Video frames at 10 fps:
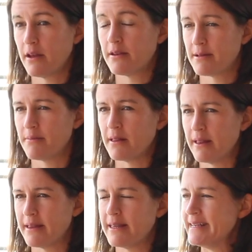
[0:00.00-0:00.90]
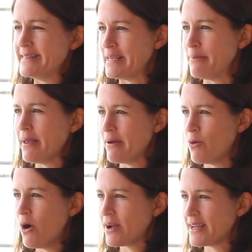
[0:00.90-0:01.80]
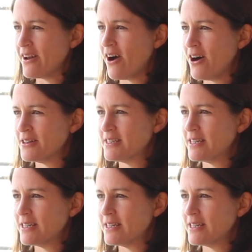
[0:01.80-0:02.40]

something that the ECB are working hard